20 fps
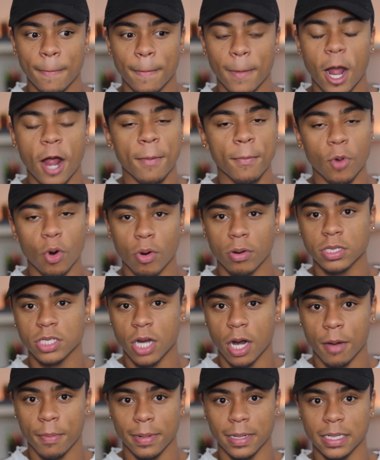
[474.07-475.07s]
Our morals,
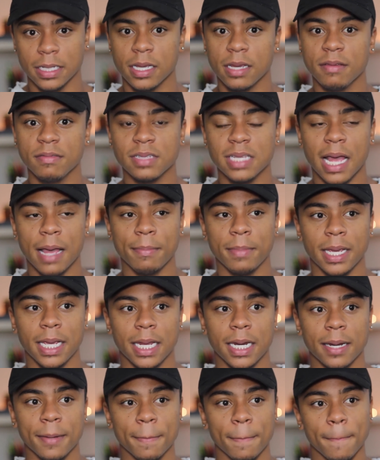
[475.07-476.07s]
our beliefs. I
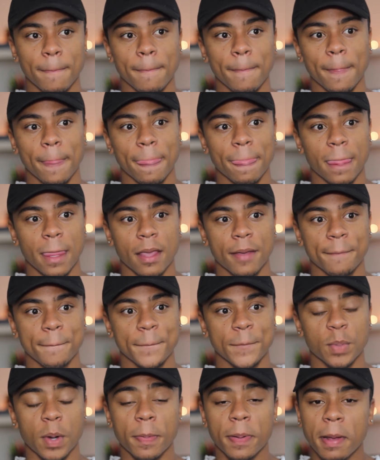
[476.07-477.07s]
mean,
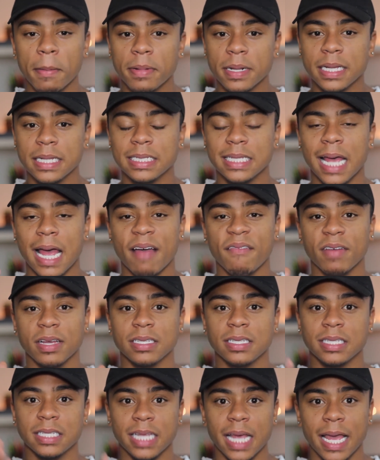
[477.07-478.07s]
Republicans have a
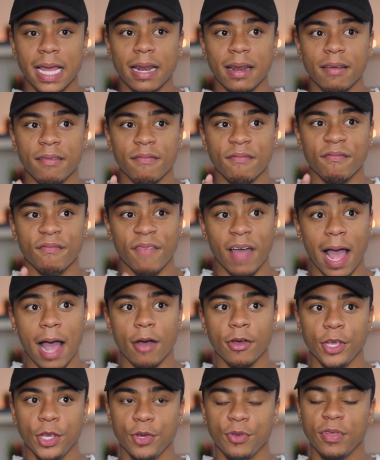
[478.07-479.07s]
set
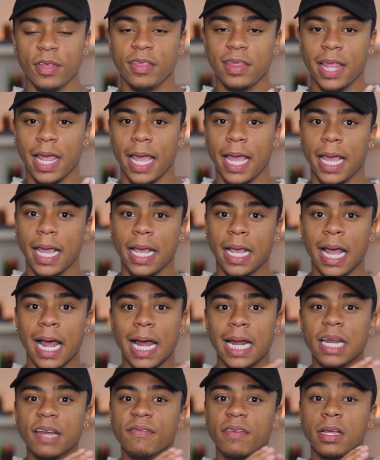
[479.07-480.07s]
value that they
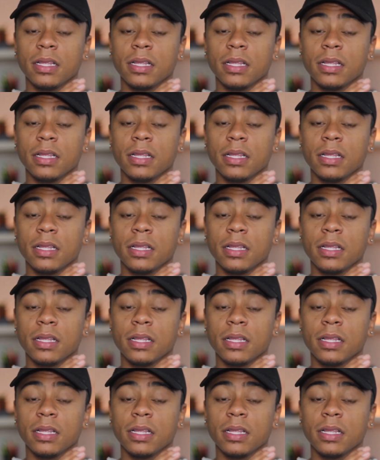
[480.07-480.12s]
kind of